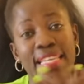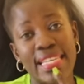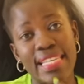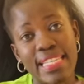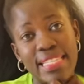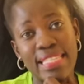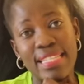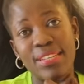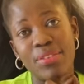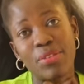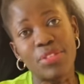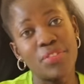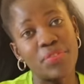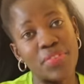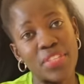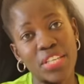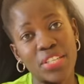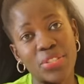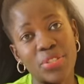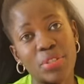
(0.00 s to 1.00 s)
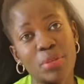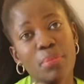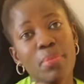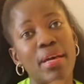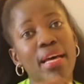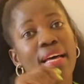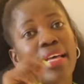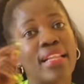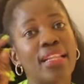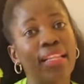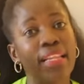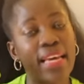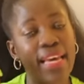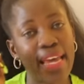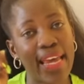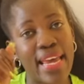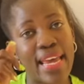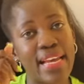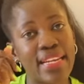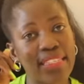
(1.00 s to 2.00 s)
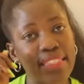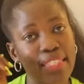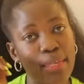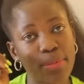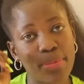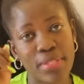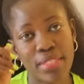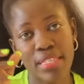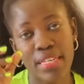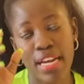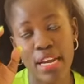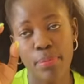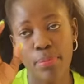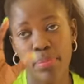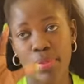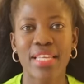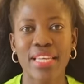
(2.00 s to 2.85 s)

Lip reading: hit the notification bell and subscribe.